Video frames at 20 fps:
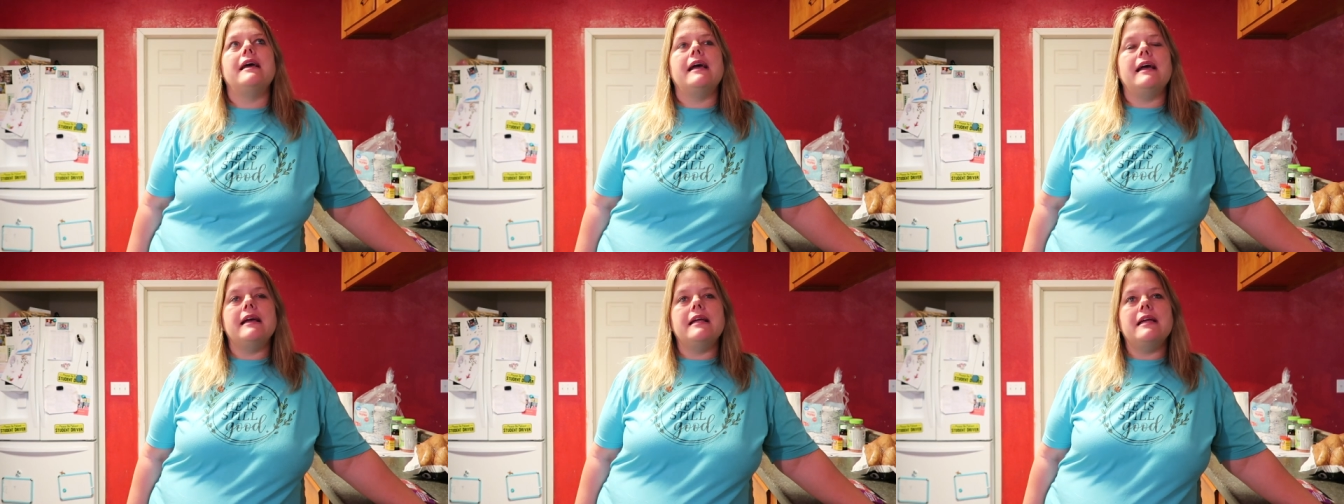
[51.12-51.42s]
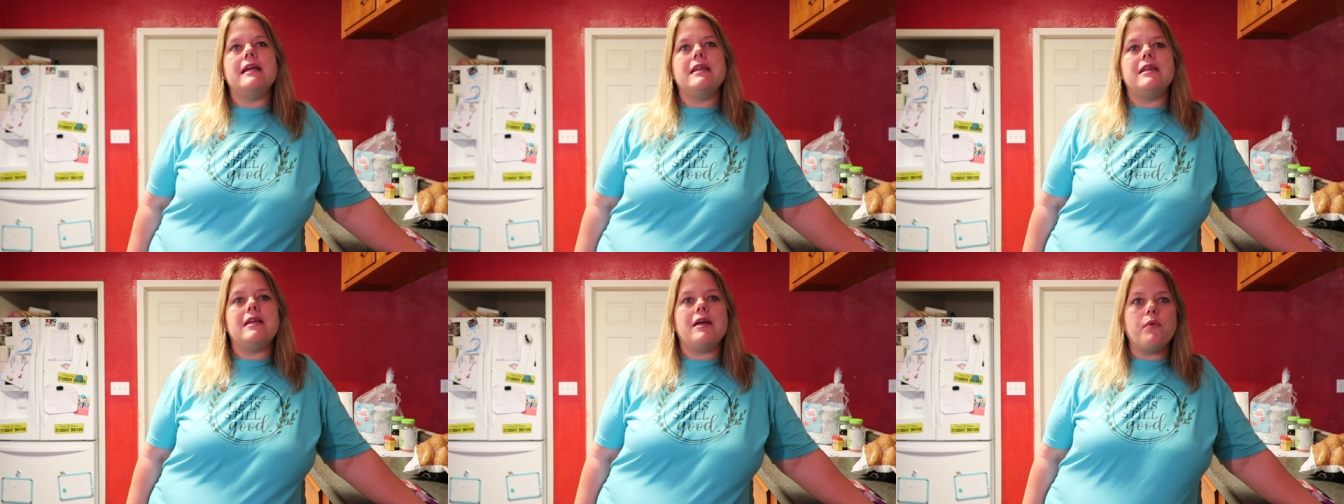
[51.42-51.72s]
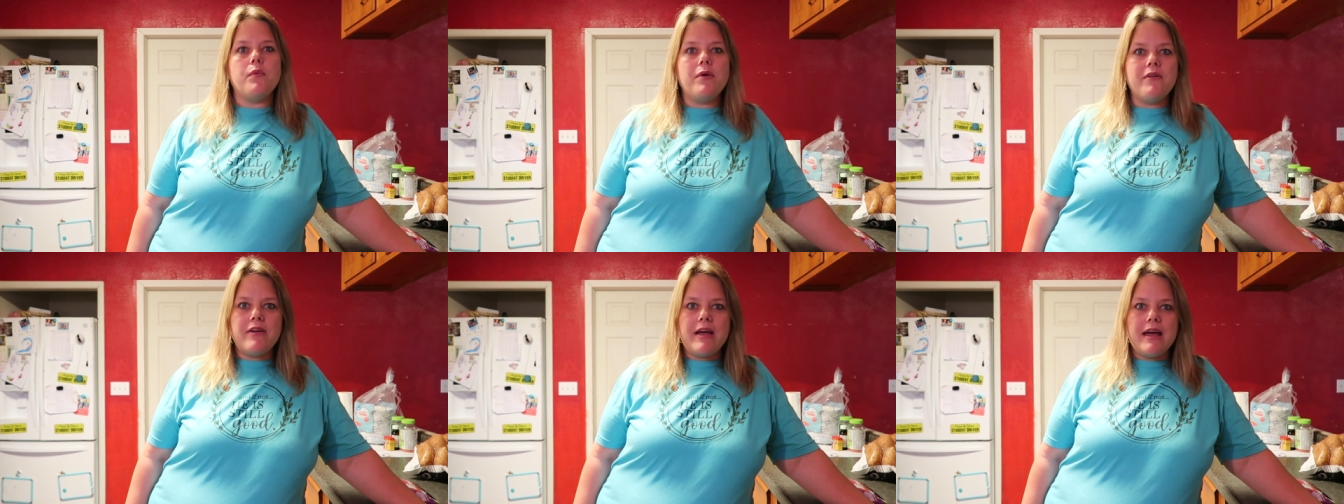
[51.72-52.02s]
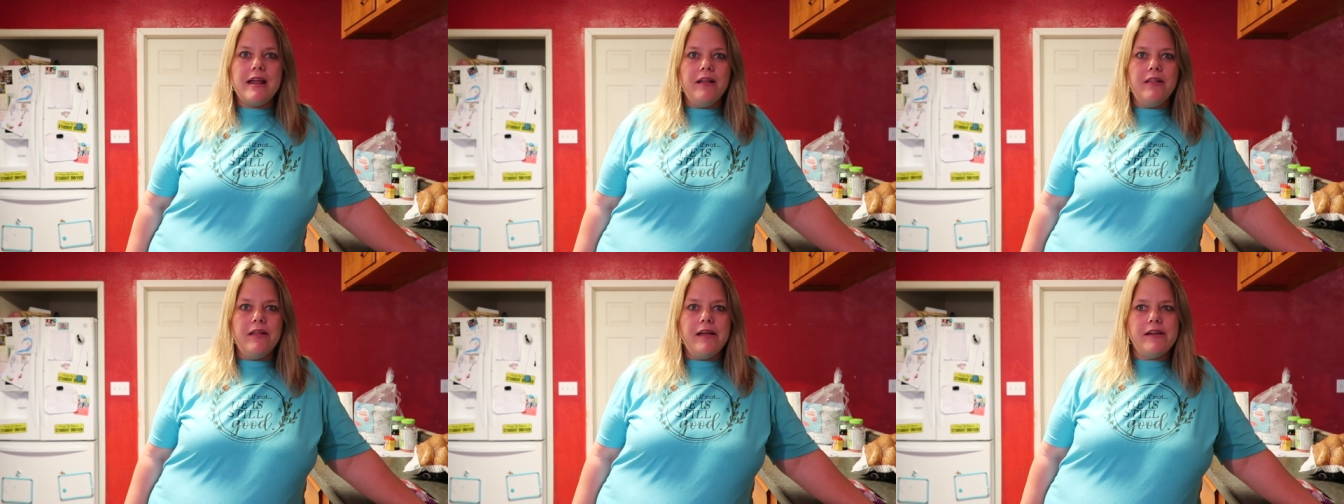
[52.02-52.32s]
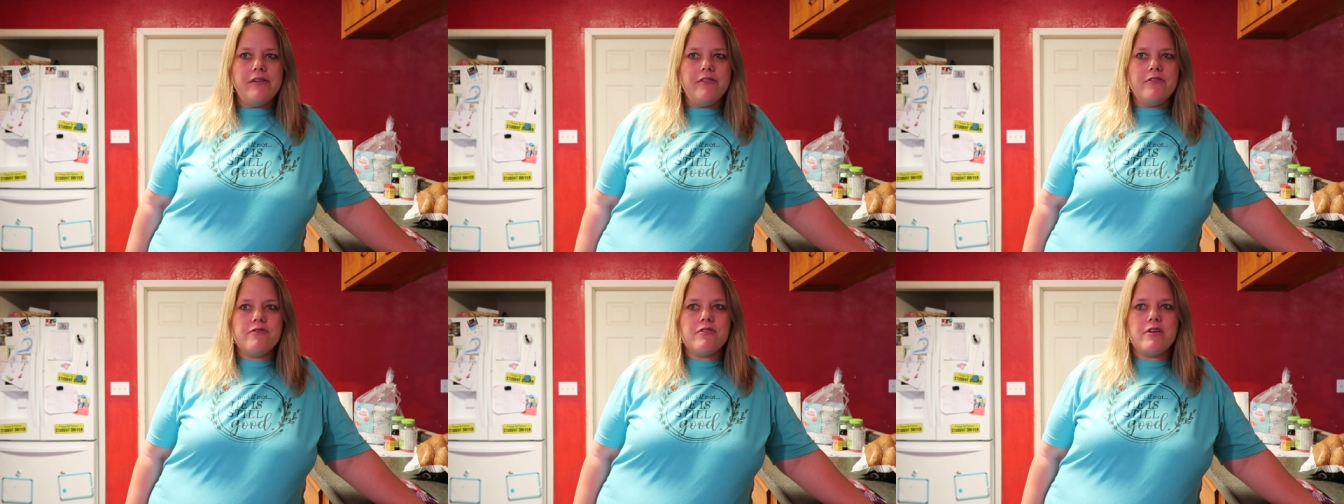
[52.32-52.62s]
And we've had a
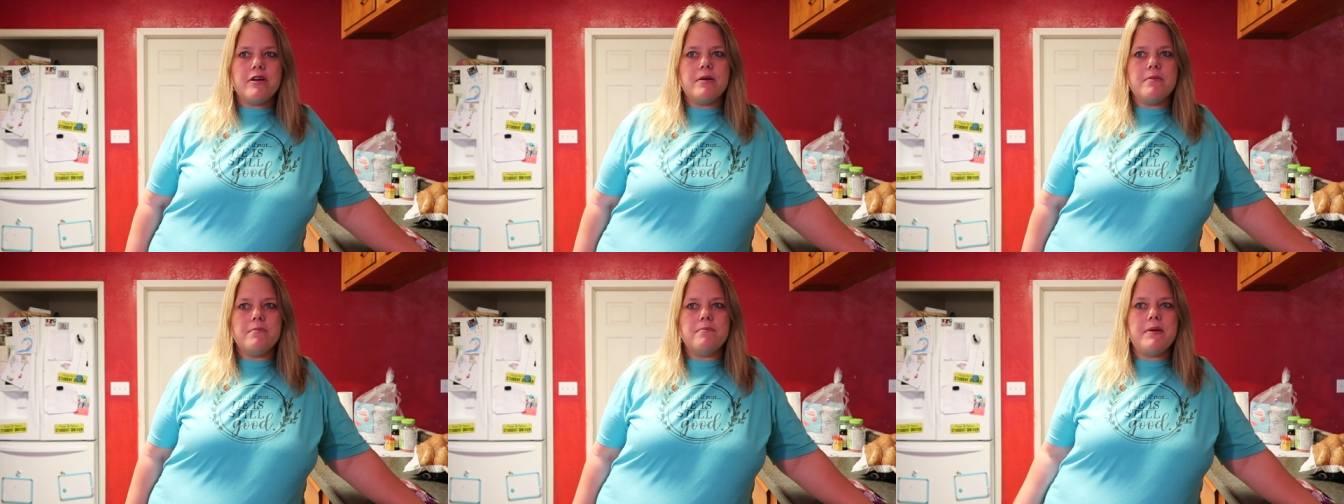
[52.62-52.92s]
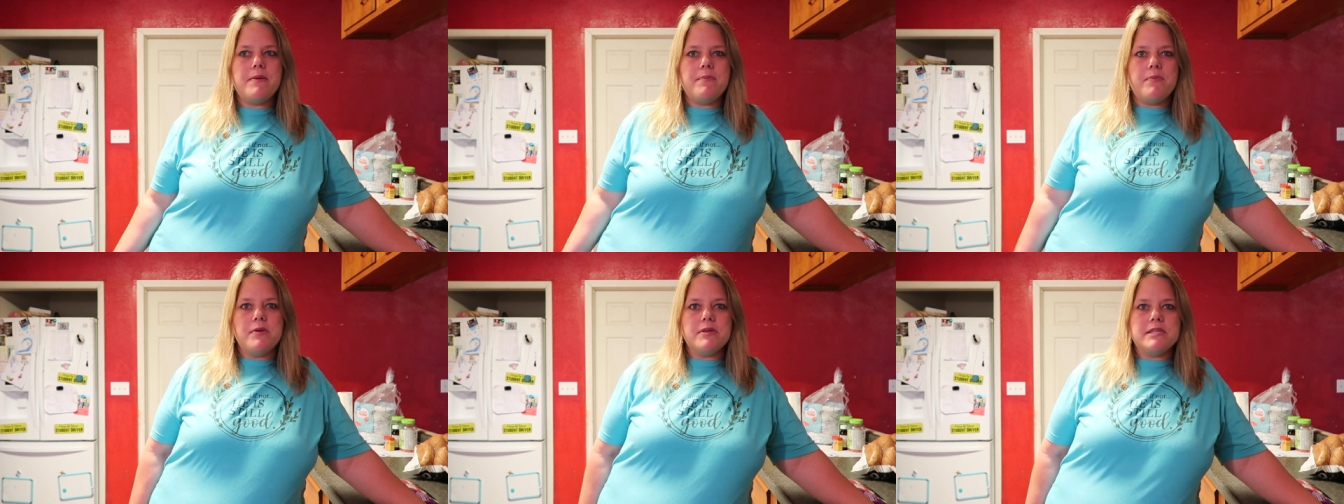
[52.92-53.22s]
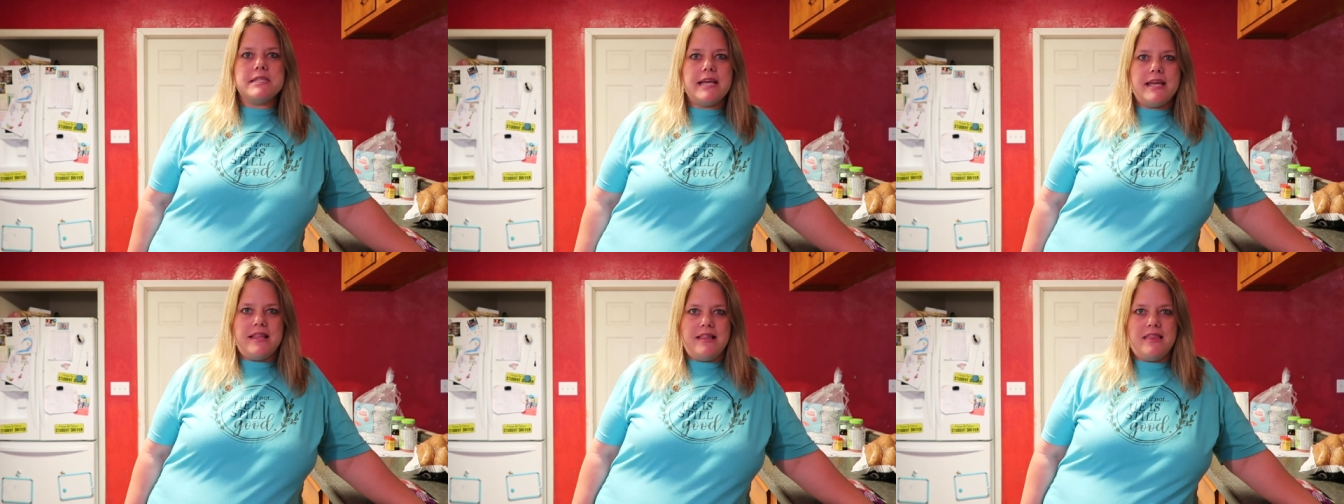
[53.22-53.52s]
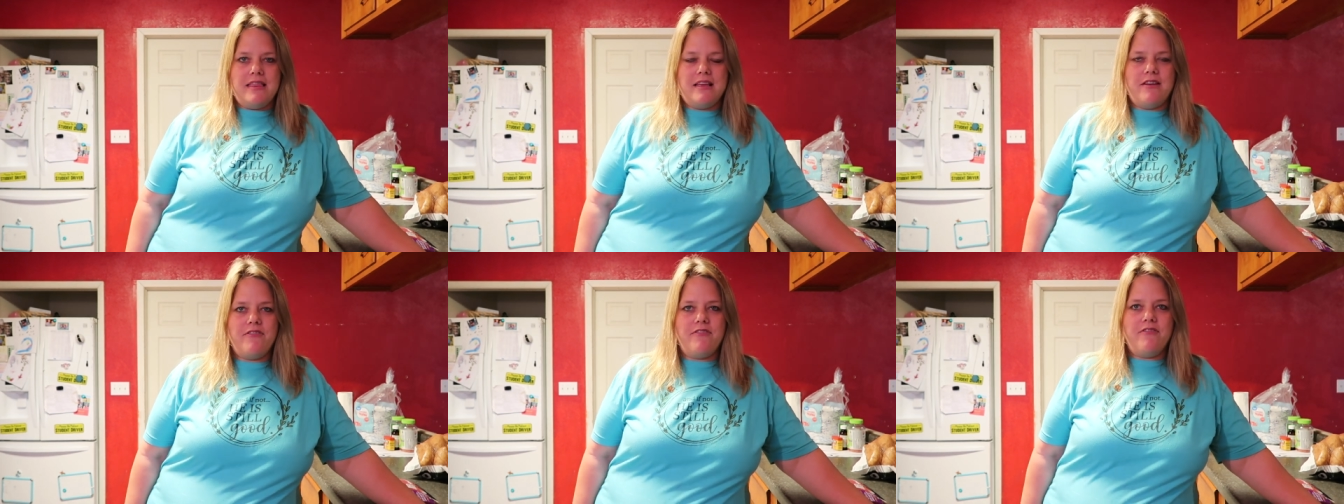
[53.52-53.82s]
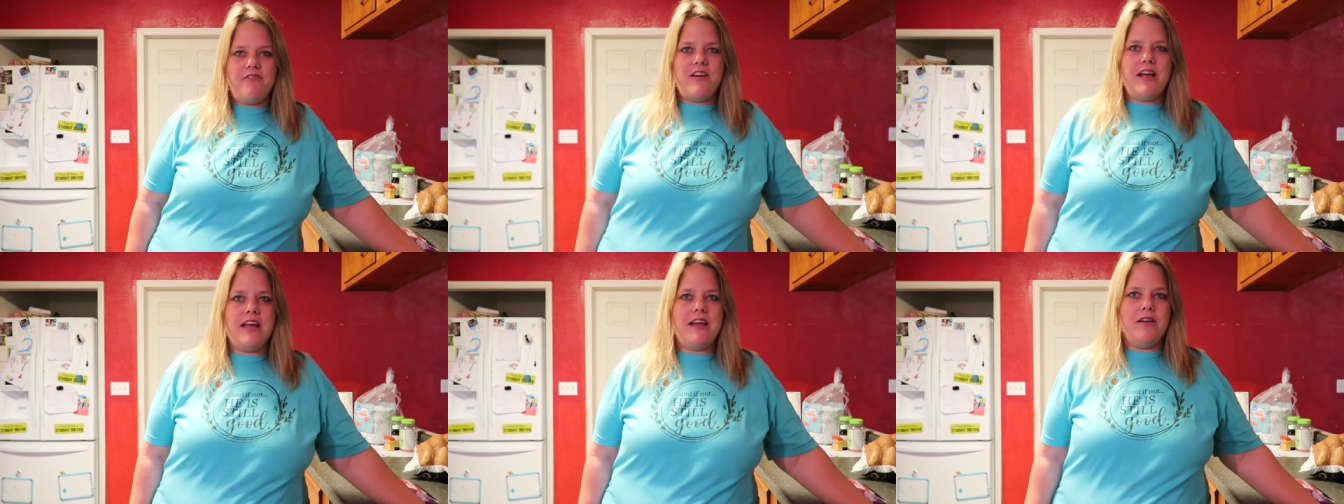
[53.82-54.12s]
lot of people say that they've
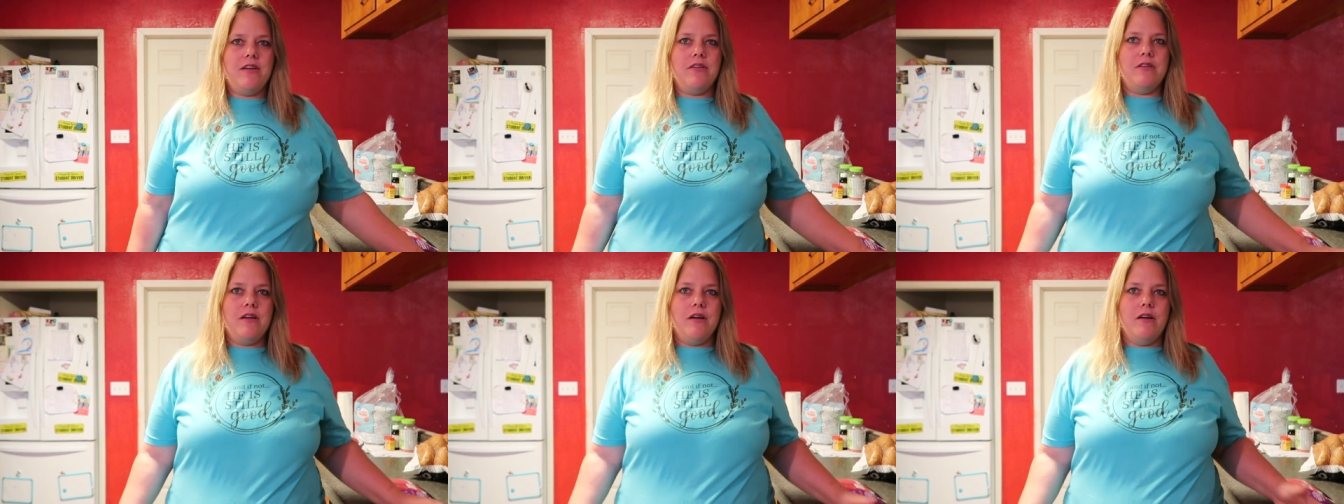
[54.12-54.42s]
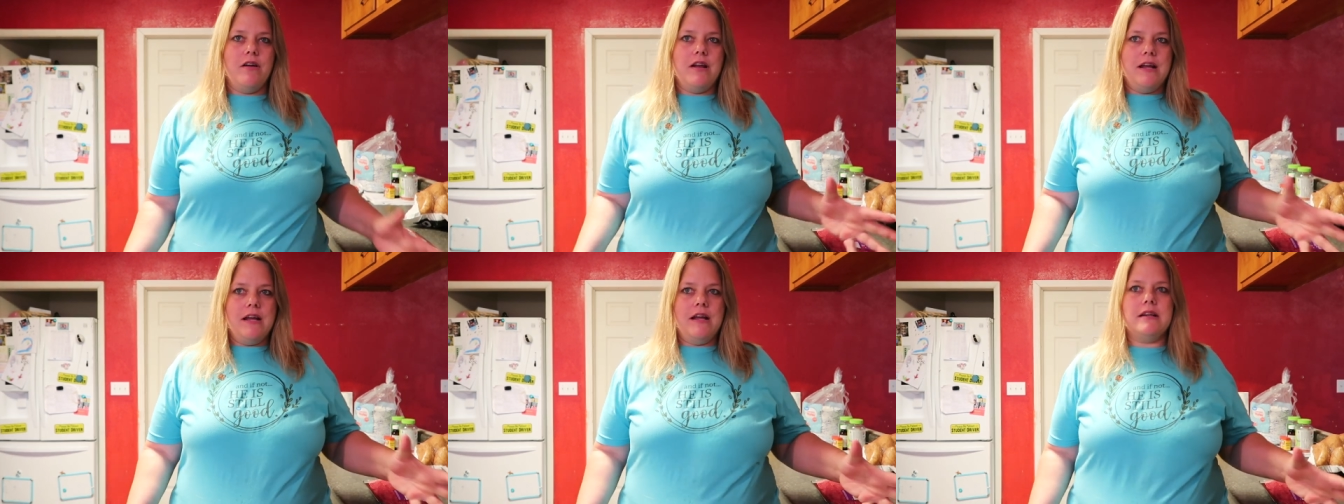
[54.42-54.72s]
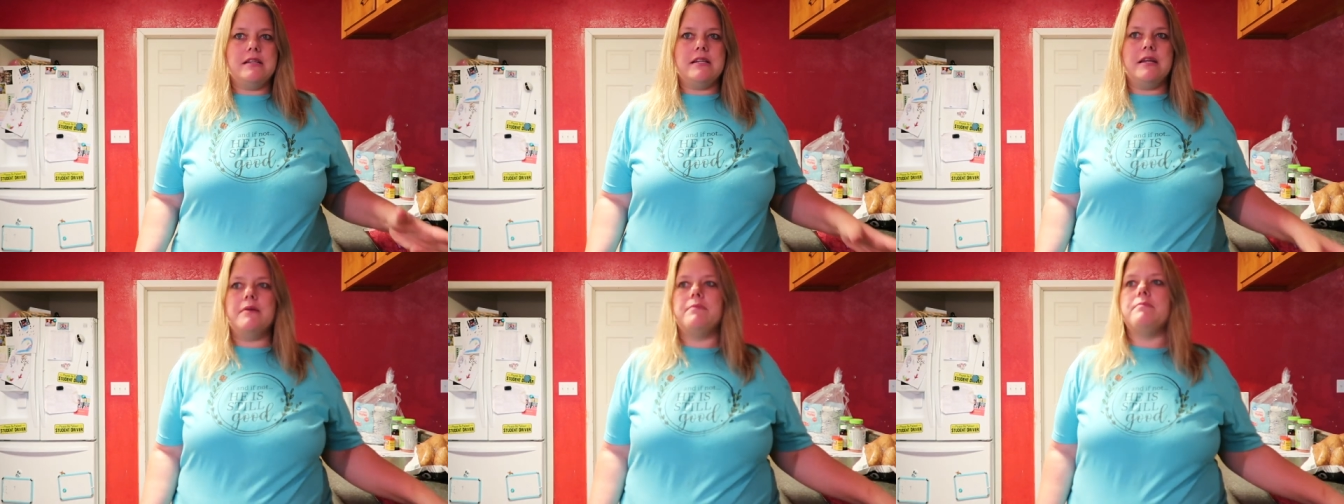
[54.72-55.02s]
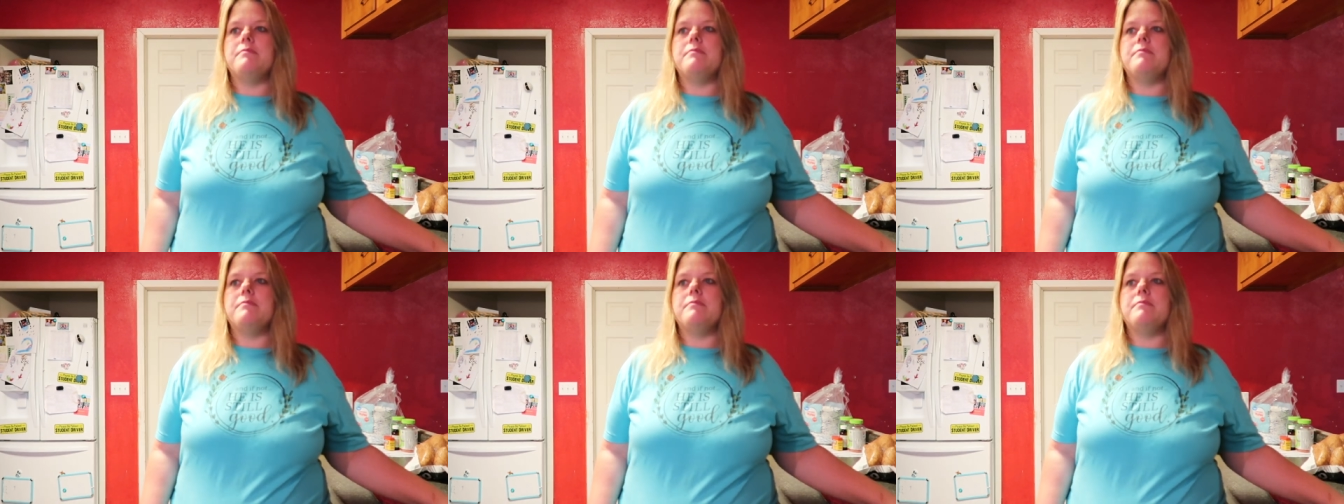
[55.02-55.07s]
failed on it,